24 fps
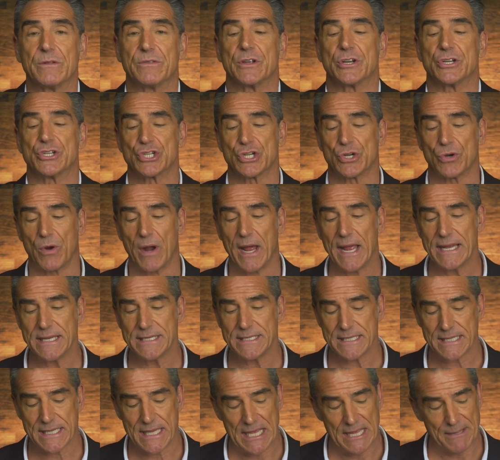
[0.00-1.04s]
They're trying
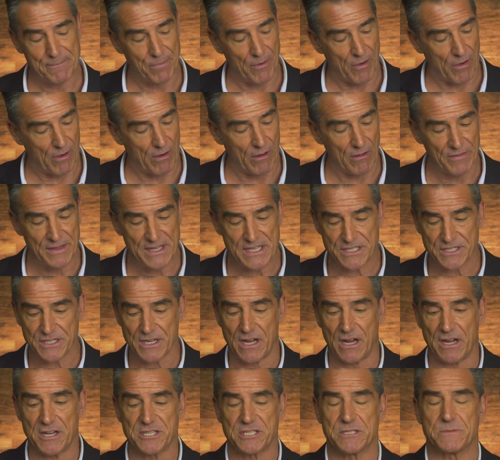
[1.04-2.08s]
to keep all these
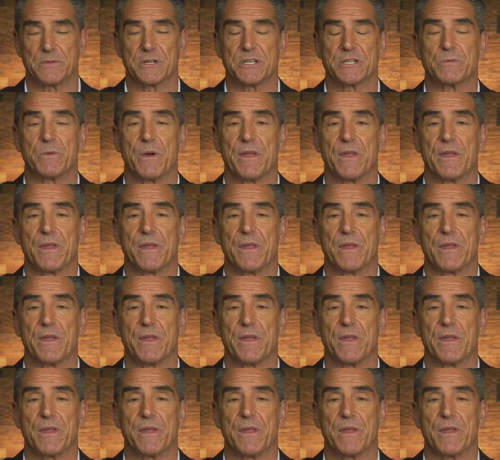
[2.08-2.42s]
customers